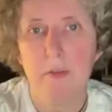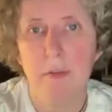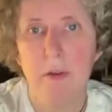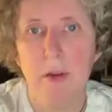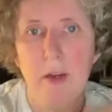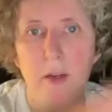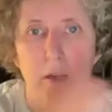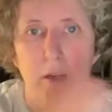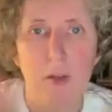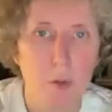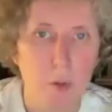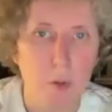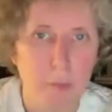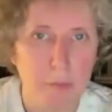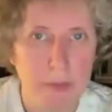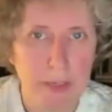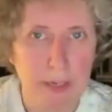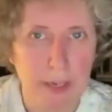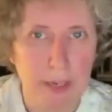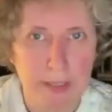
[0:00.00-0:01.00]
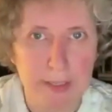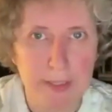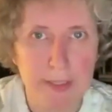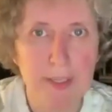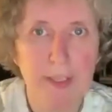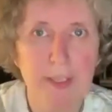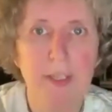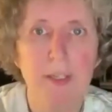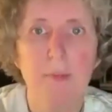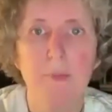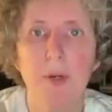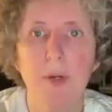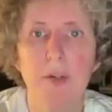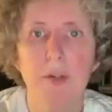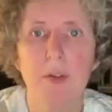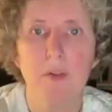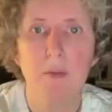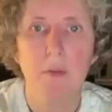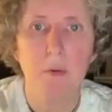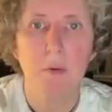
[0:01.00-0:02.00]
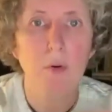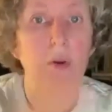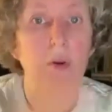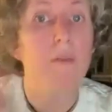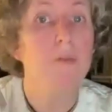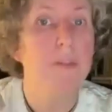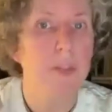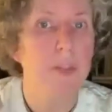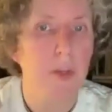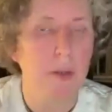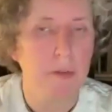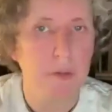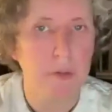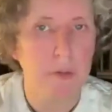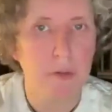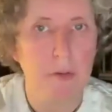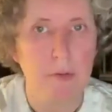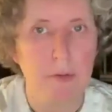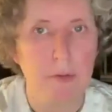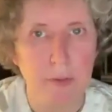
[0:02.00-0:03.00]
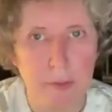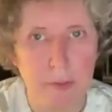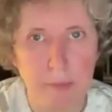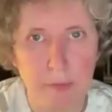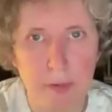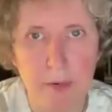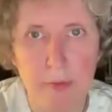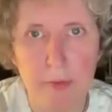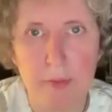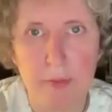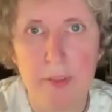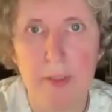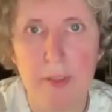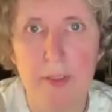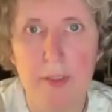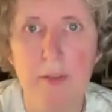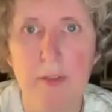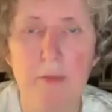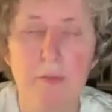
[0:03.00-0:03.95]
COVID-19, but all of the other coronaviruses,